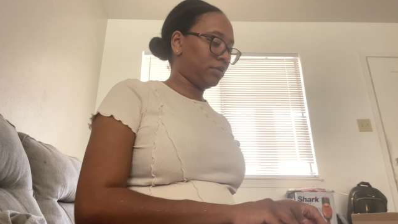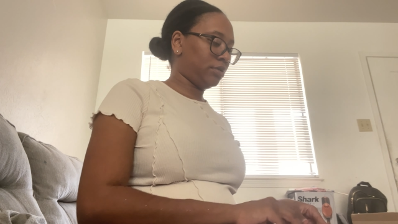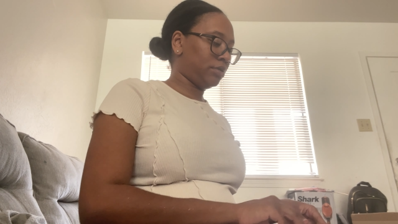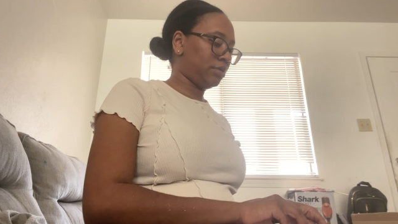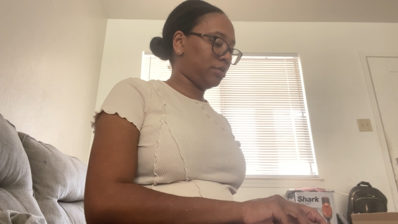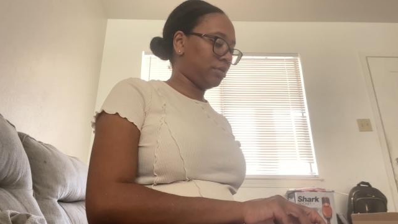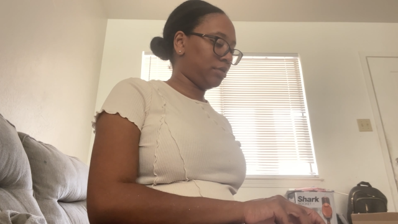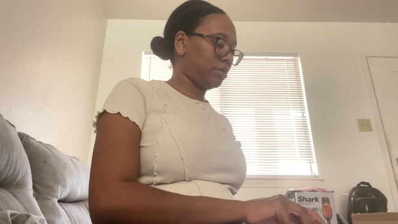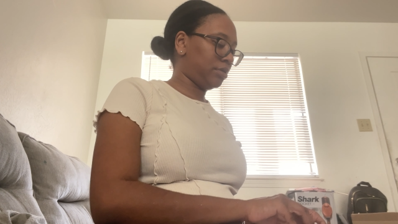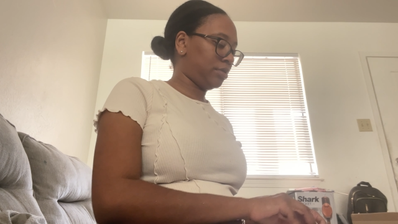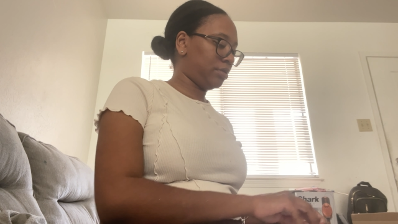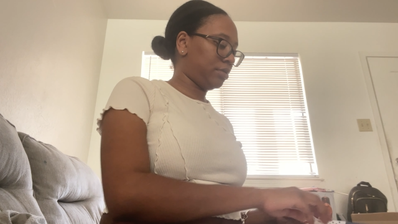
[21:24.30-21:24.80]

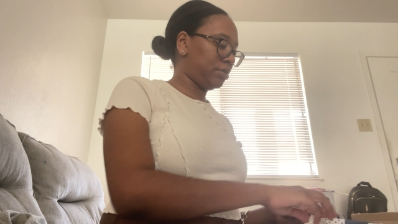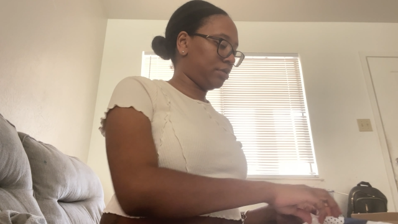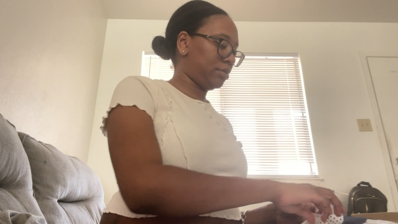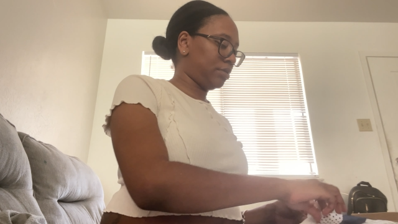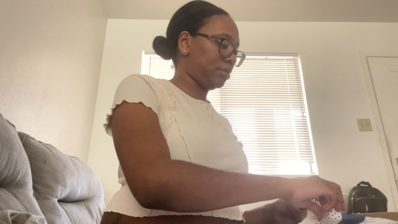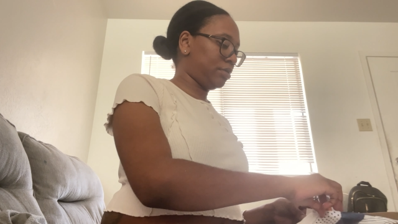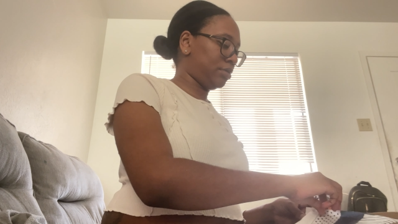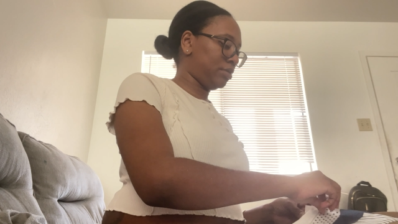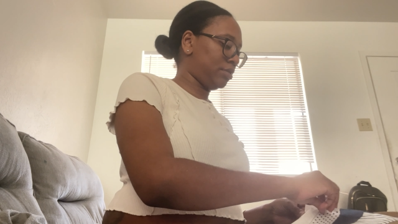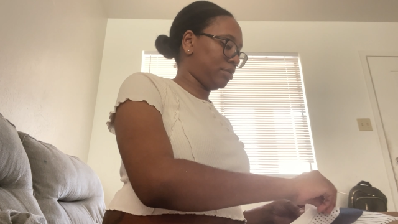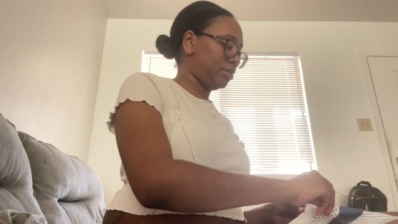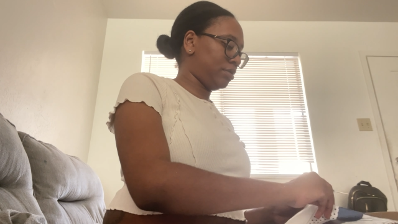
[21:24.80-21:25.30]

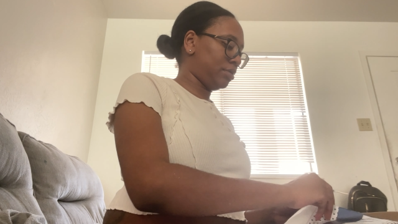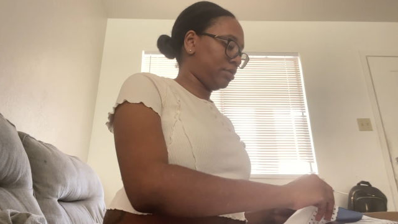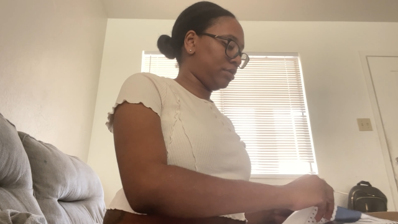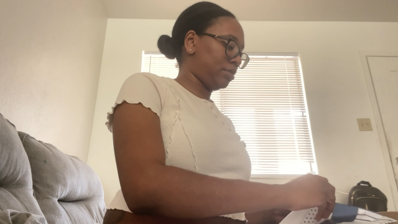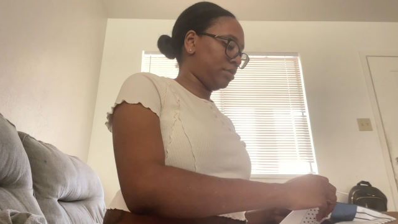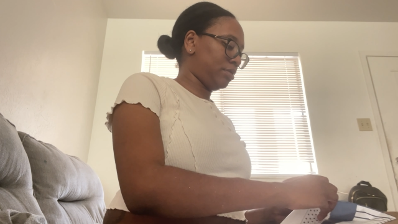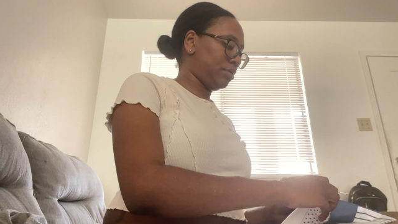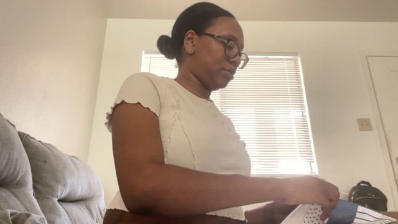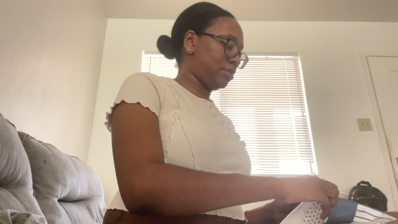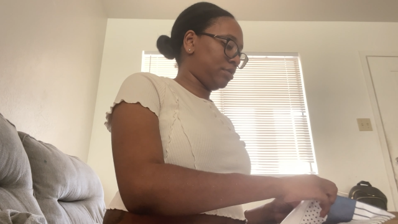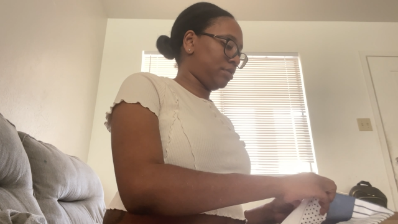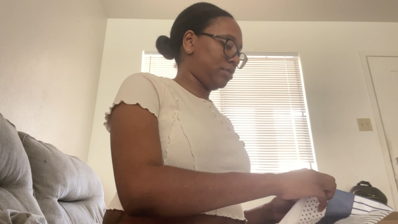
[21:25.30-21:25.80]

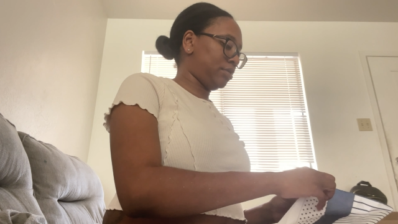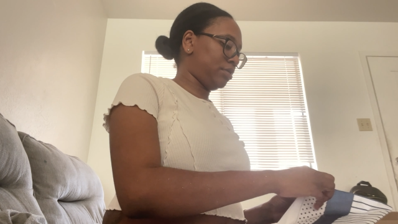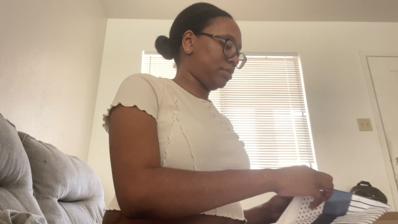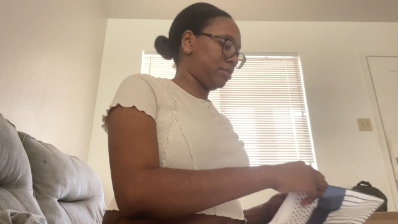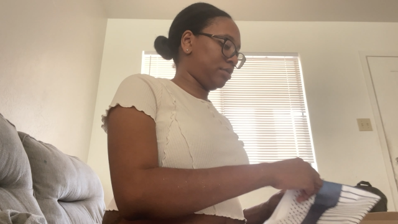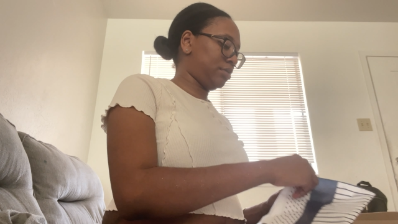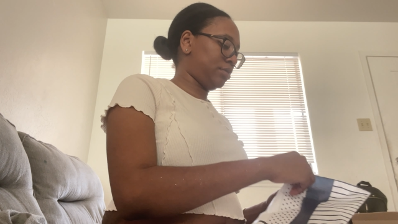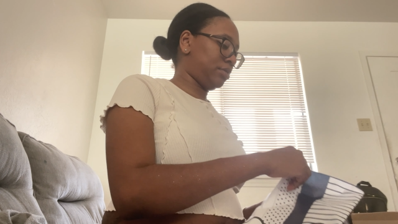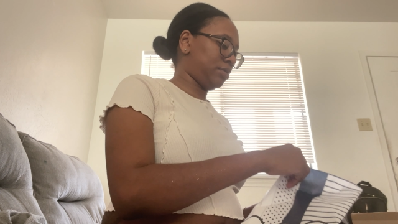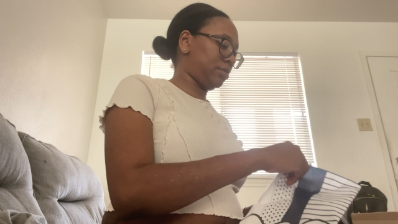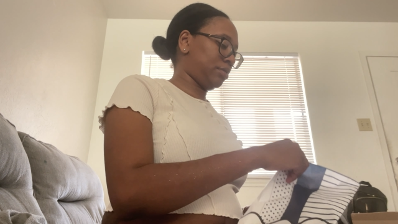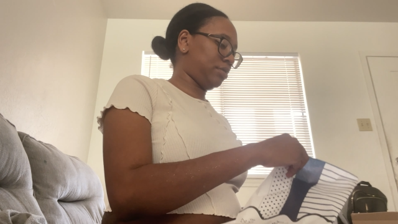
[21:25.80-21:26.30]

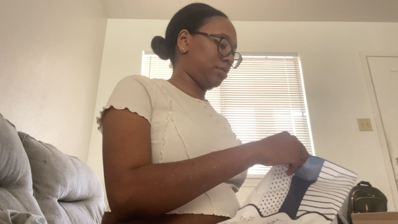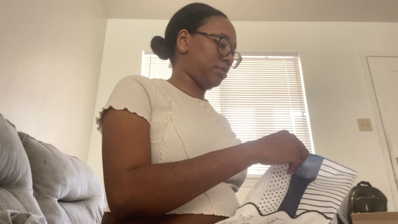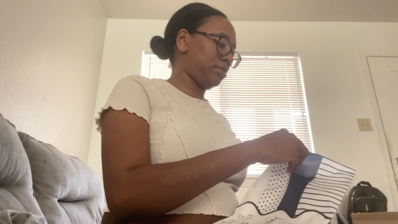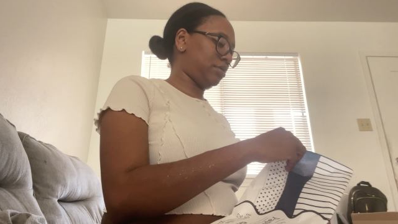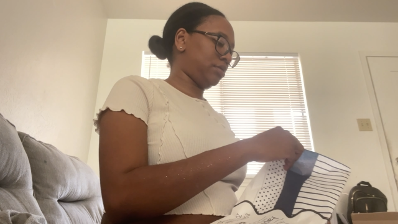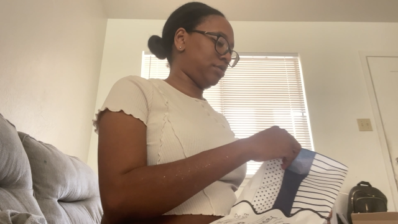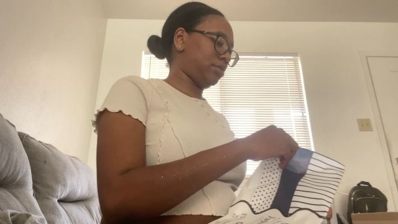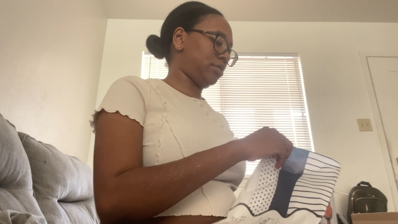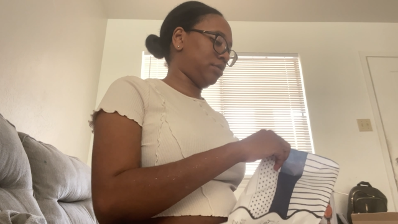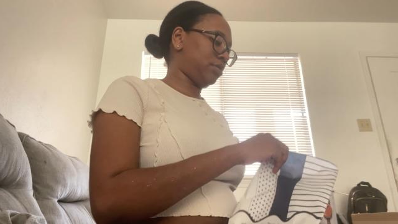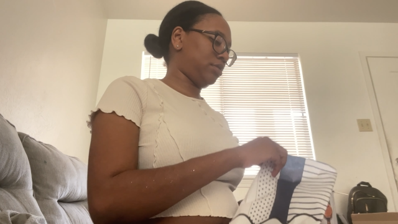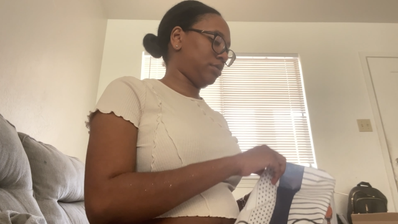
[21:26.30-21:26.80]

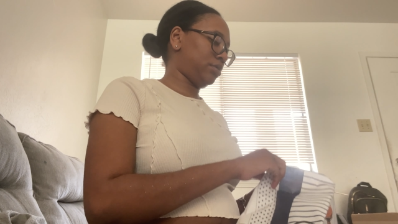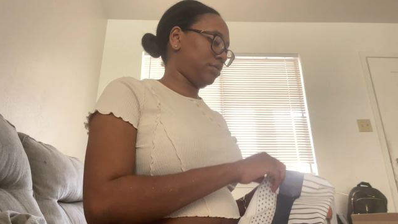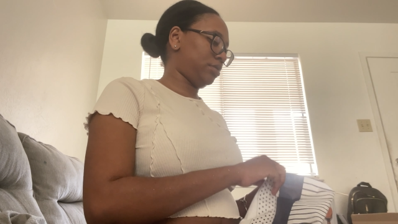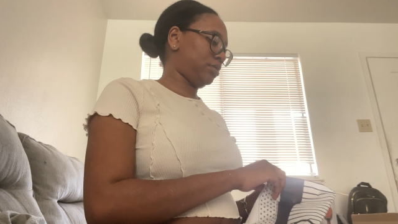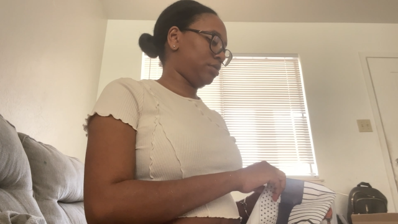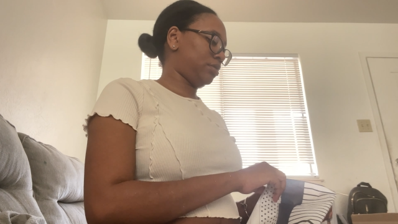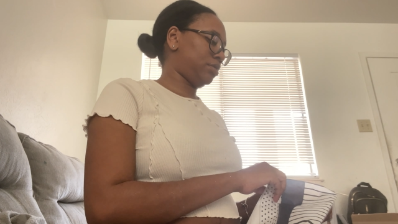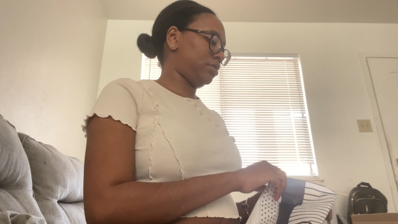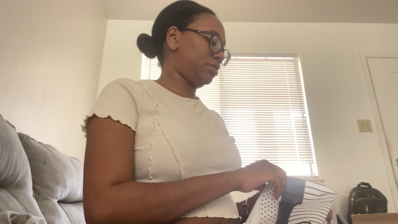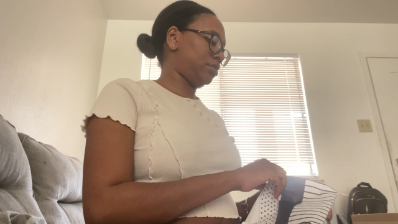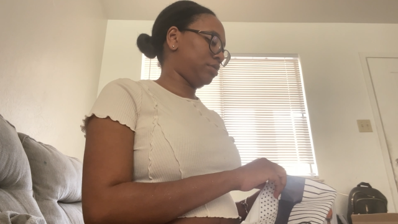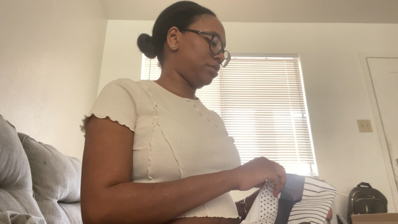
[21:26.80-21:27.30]

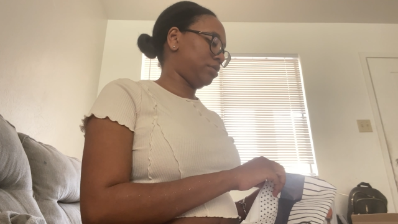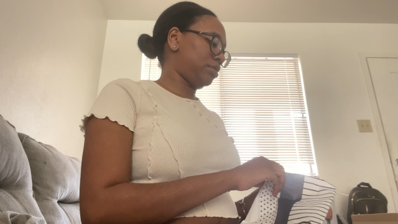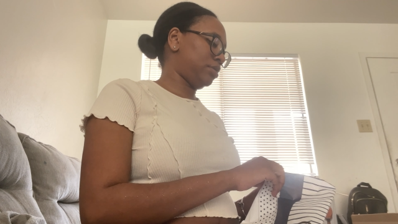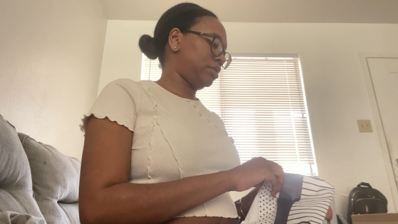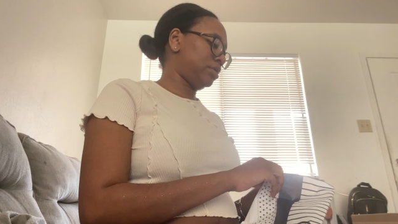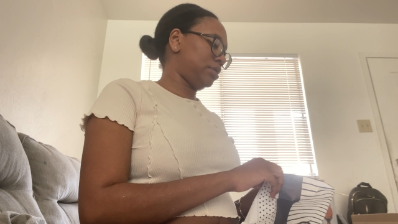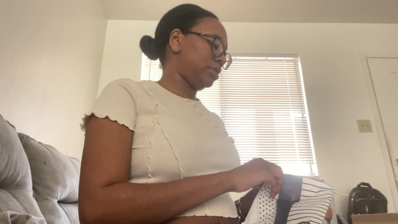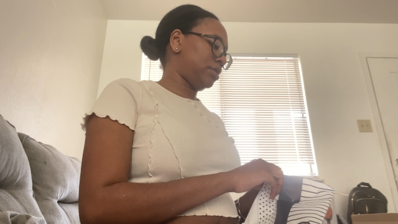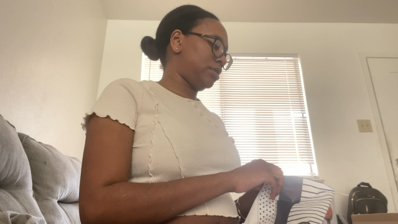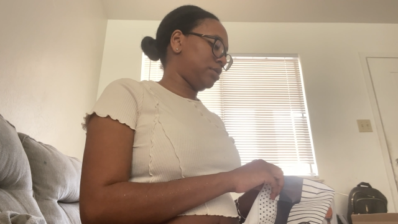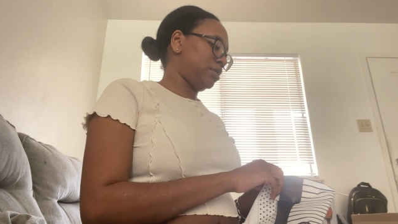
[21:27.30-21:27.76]
(silence)